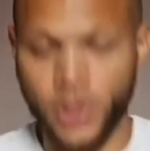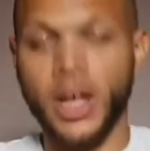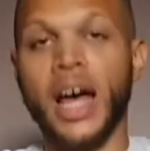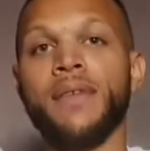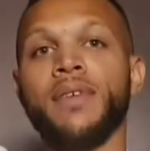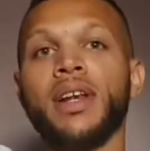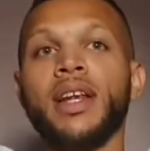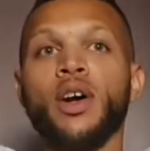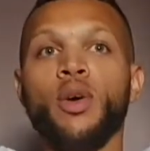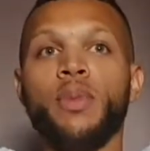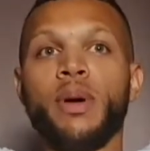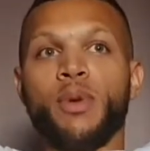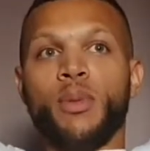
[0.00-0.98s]
want to have a
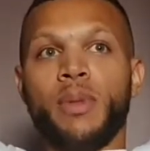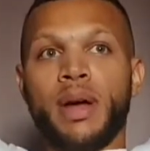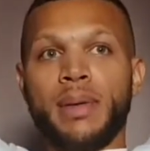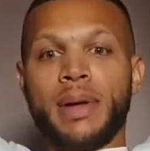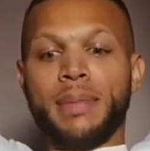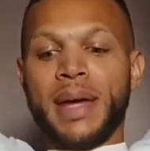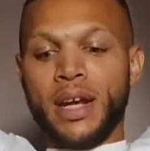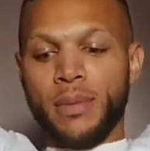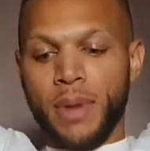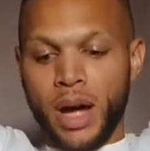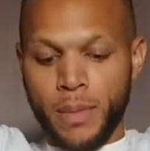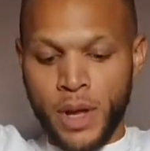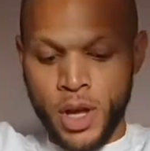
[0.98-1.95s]
little bit more
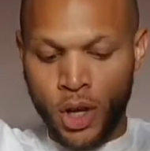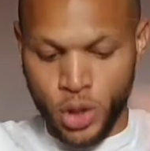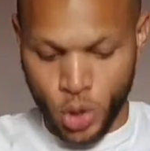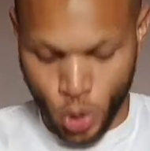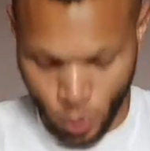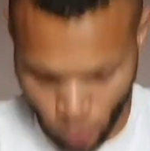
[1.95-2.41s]
momentum up, you